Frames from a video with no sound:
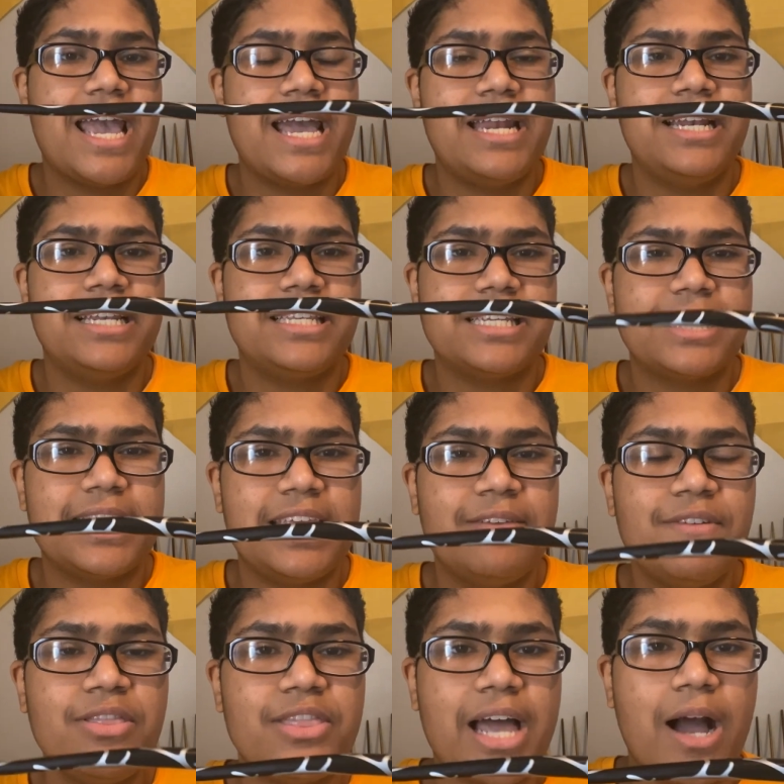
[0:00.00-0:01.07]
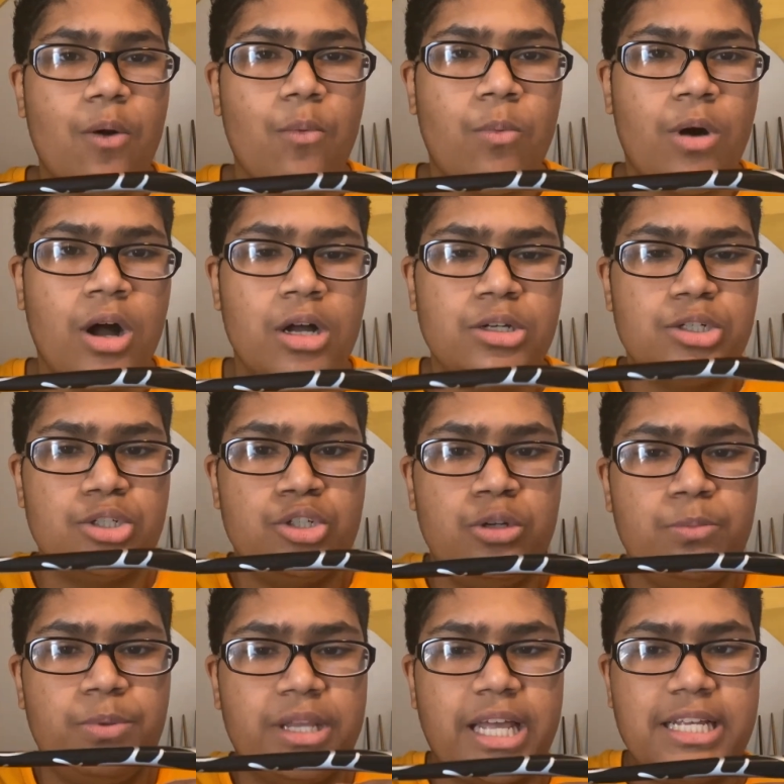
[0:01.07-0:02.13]
And even that wand
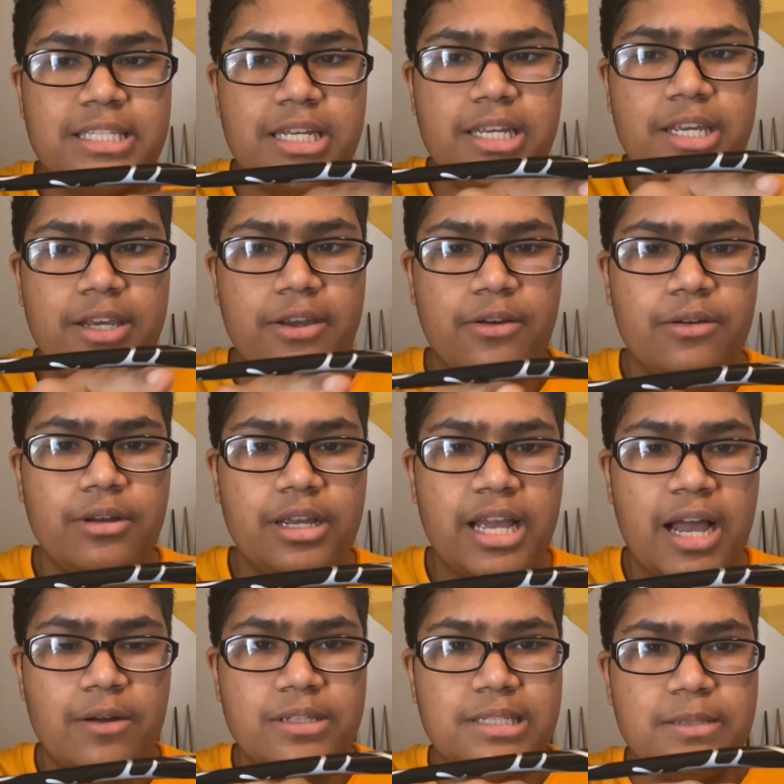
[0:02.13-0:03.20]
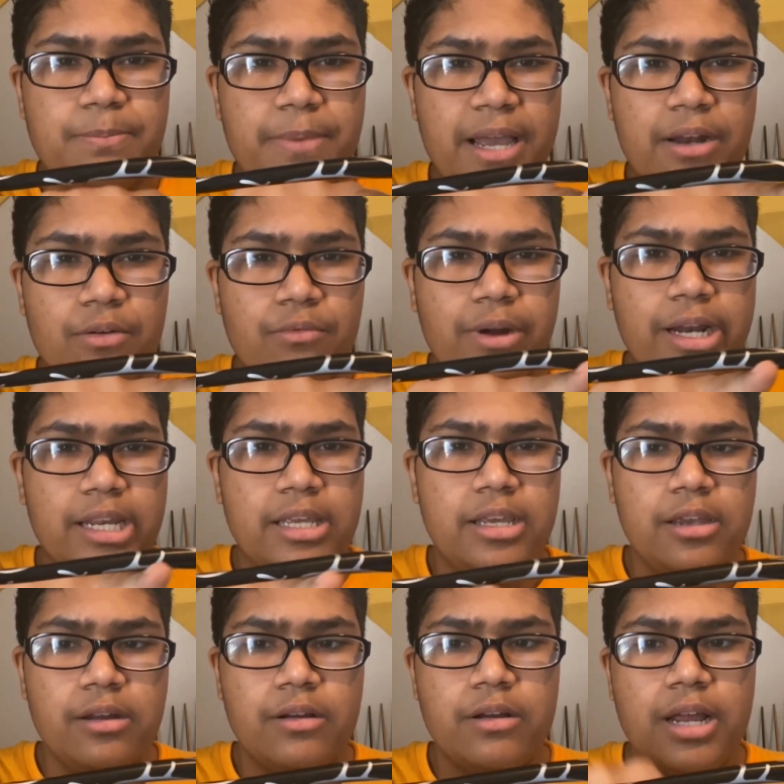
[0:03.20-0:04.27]
duplicates it here, how it's bent right
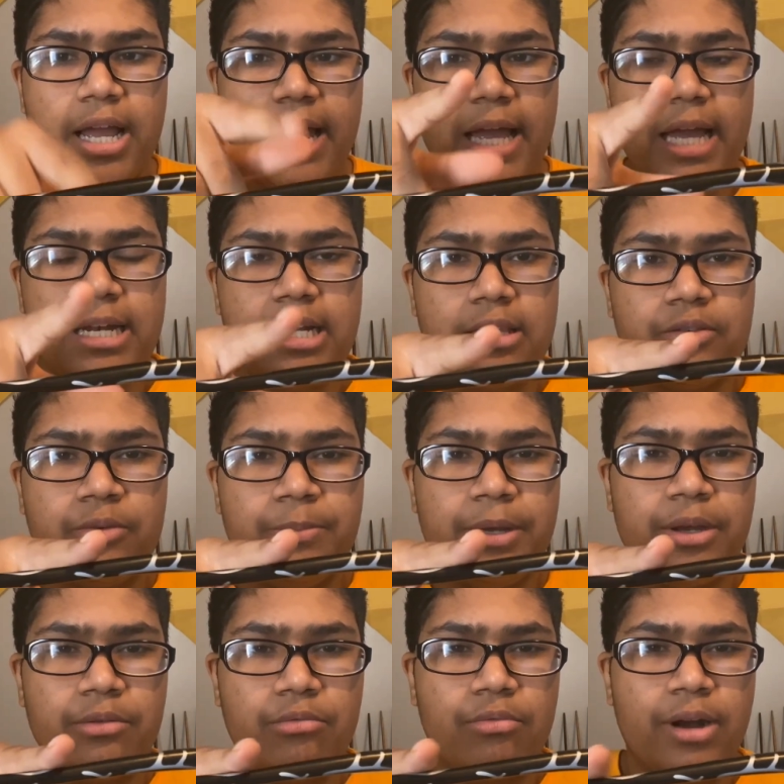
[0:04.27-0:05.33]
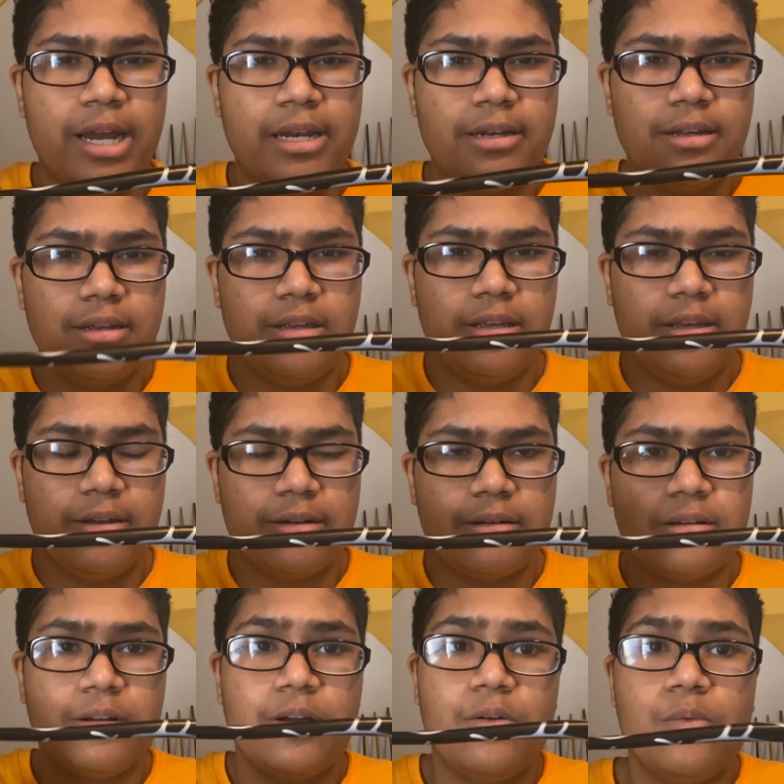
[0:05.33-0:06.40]
here and a little bit right here,
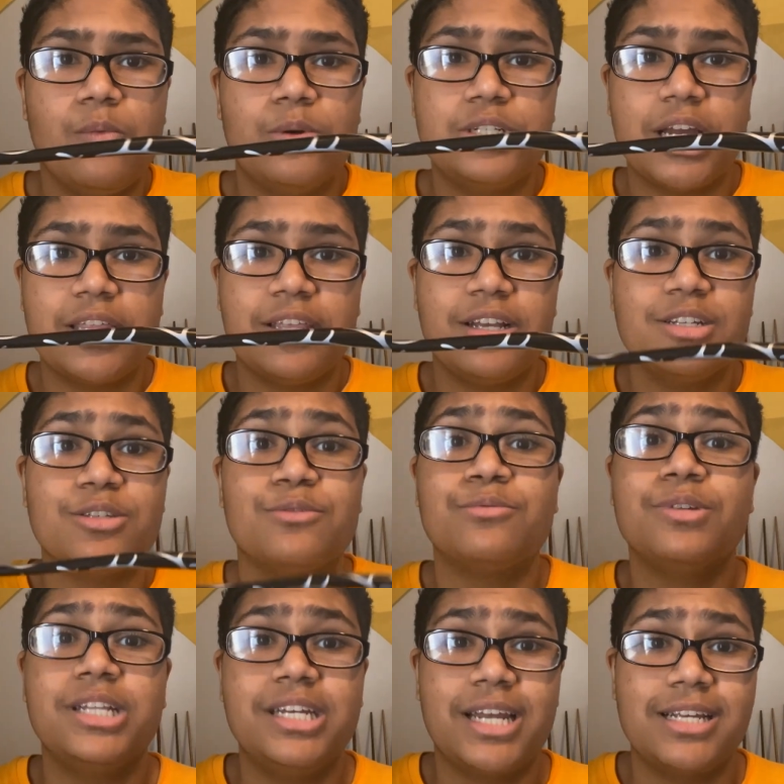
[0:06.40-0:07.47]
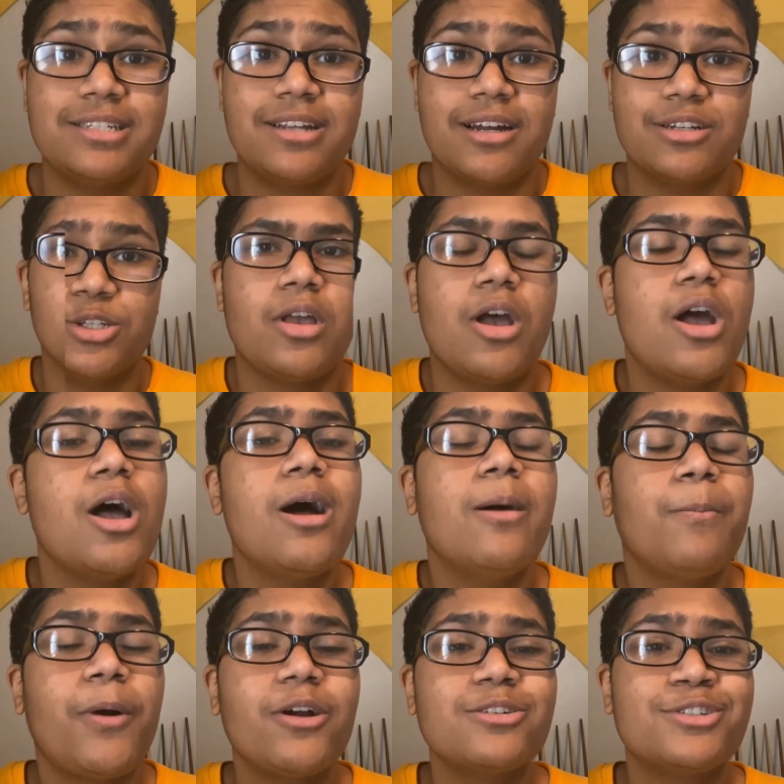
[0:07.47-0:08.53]
which I think is a really nice touch.
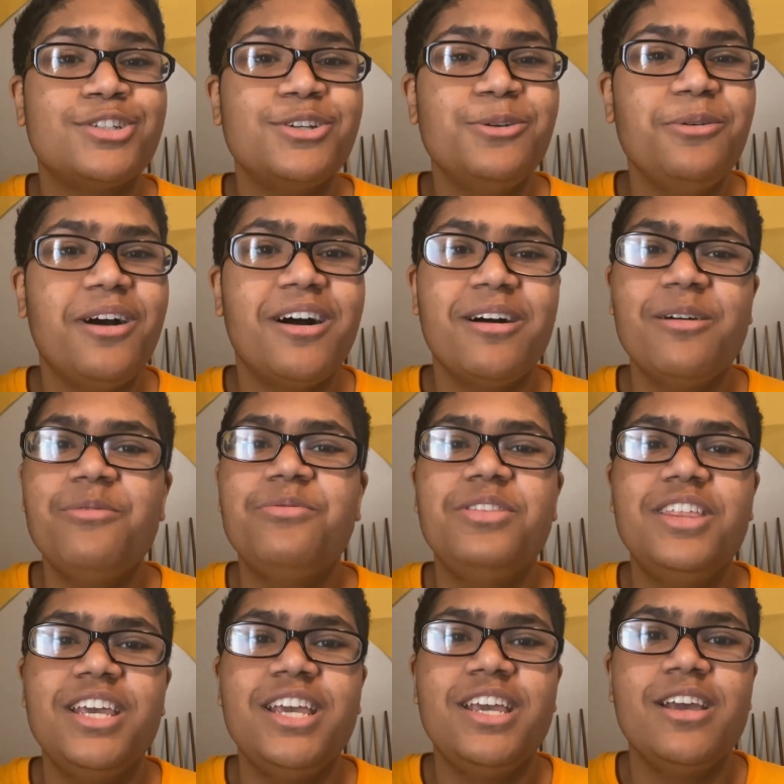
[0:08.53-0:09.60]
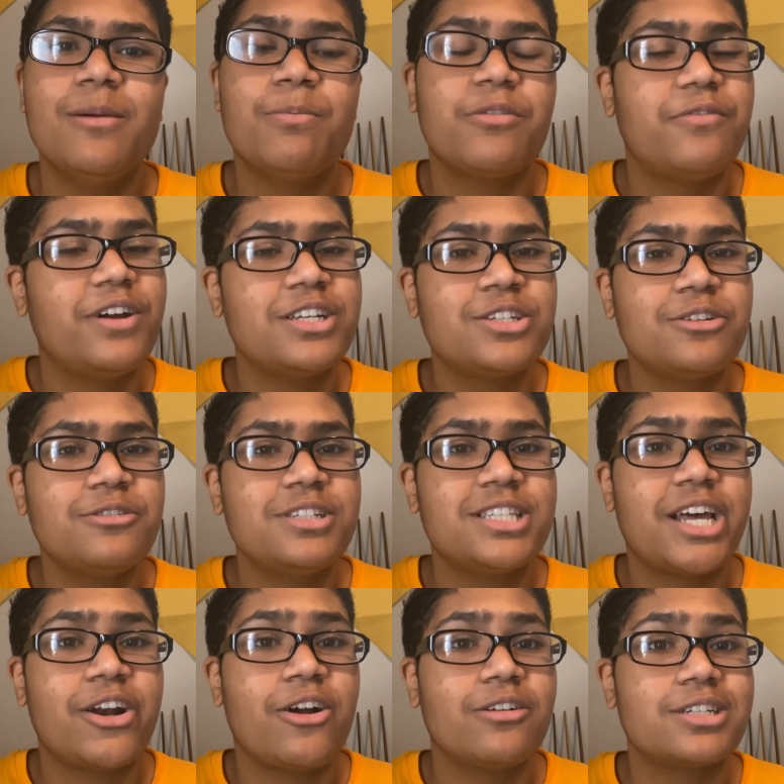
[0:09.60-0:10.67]
Part 2 of the professors
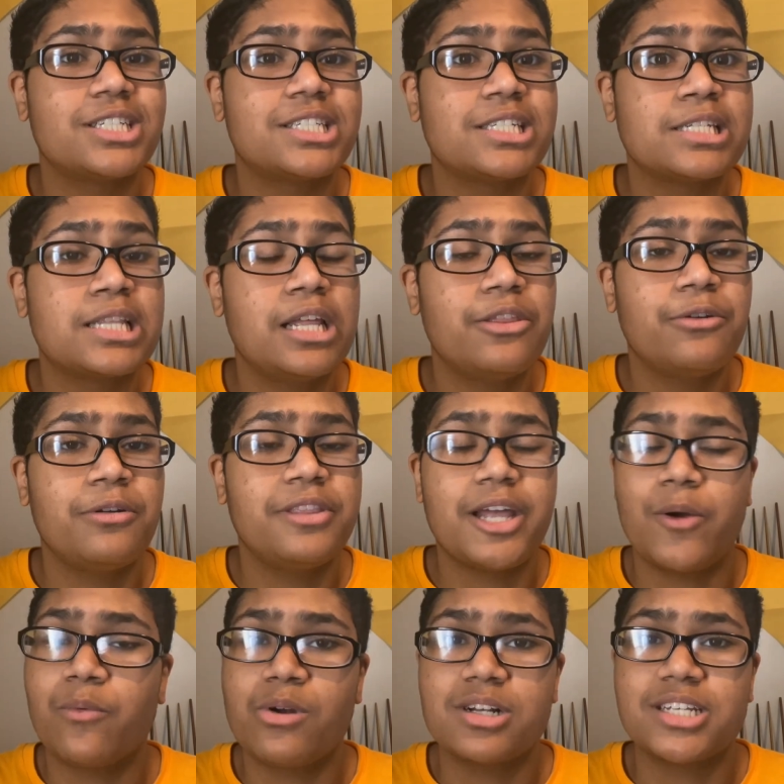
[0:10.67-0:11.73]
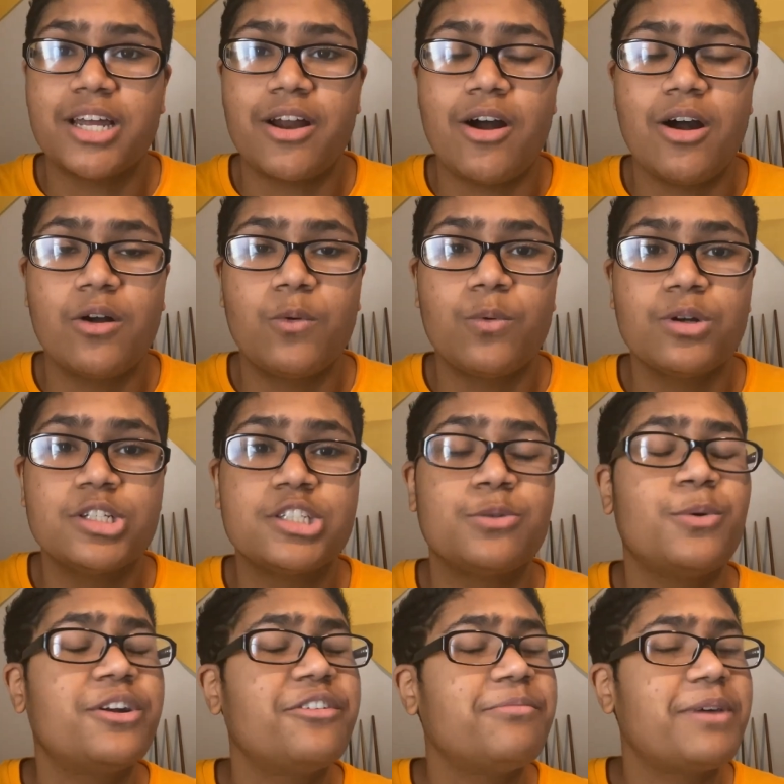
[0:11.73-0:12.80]
that are Slytherin that worked at Hogwarts.
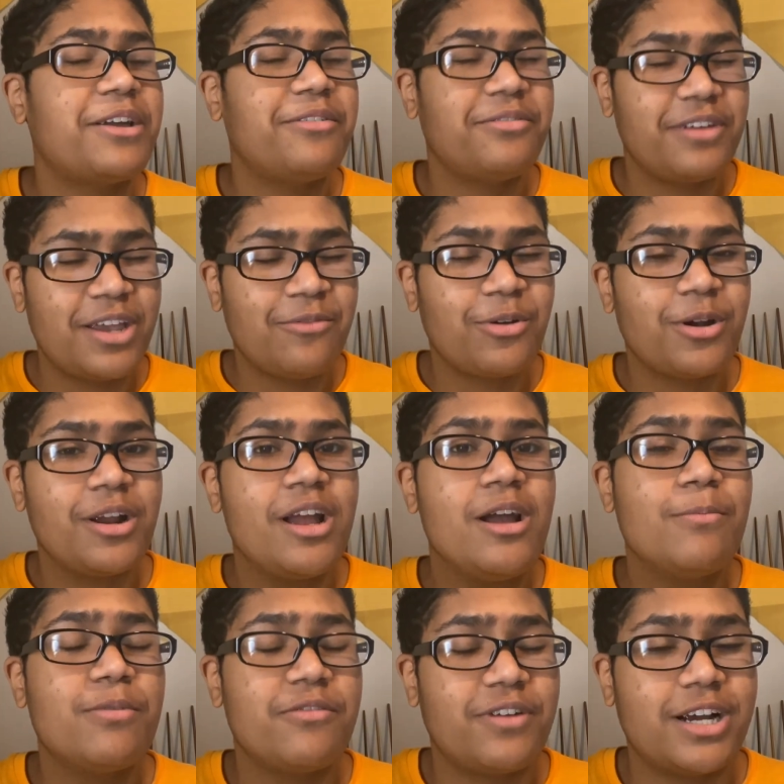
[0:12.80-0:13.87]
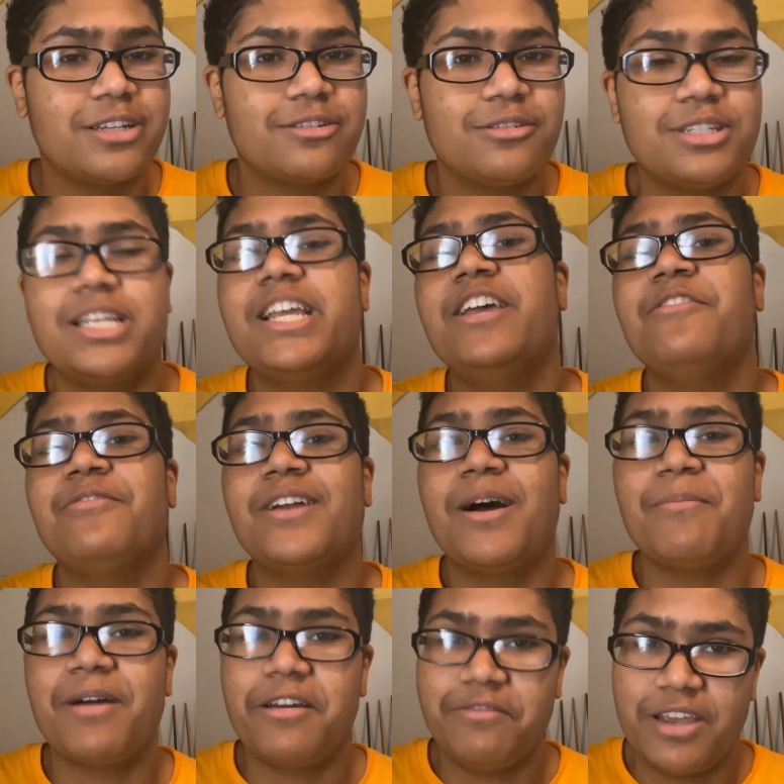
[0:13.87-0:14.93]
One of my favorite professors, if
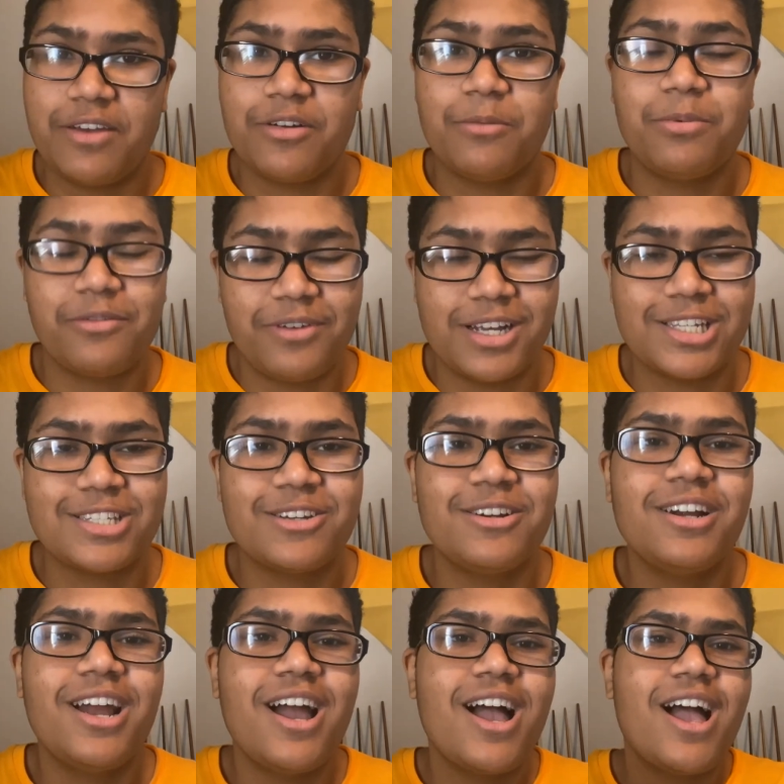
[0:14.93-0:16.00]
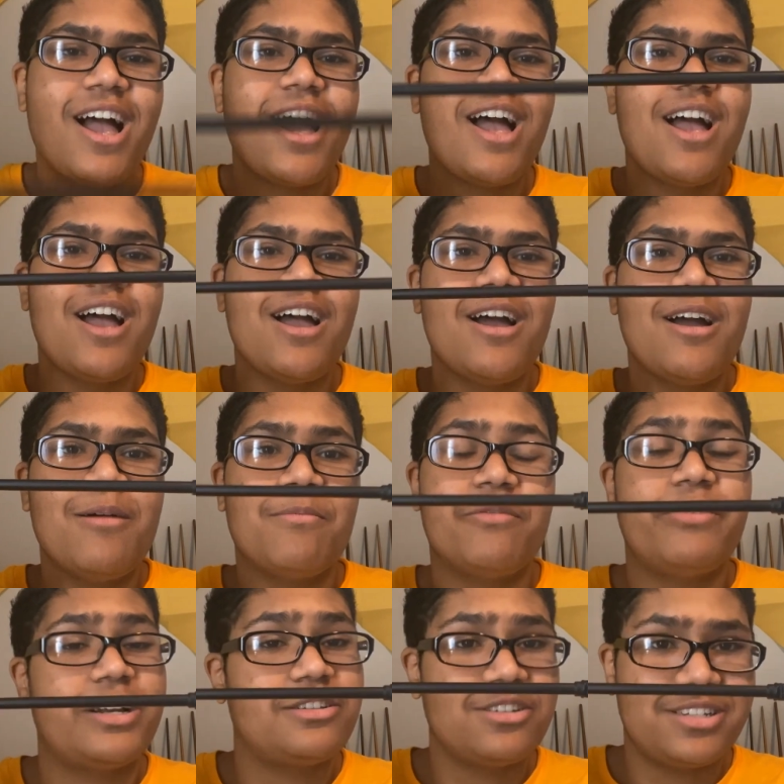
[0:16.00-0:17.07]
not my favorite professor,
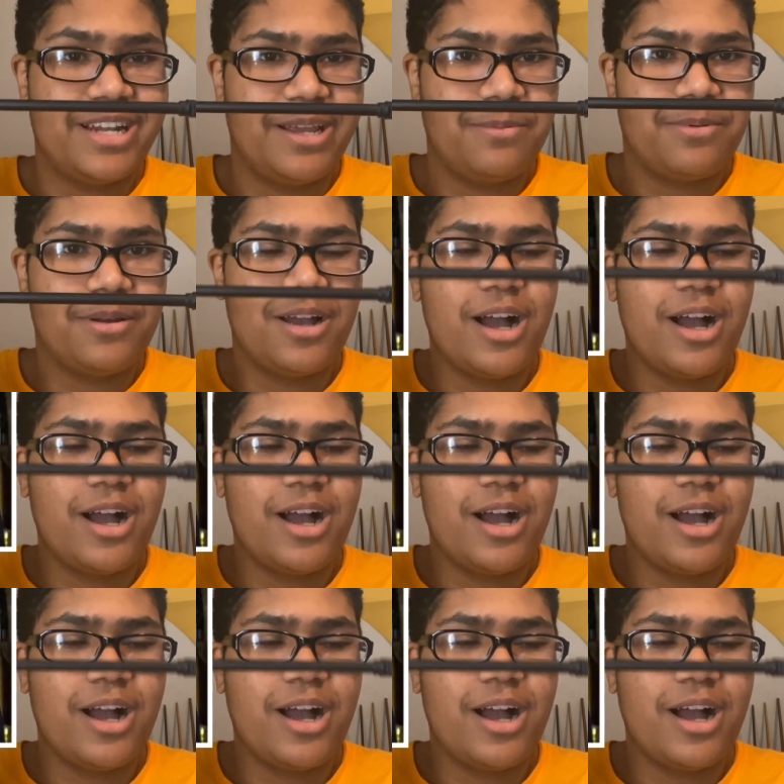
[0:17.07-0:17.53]
Professor Snape.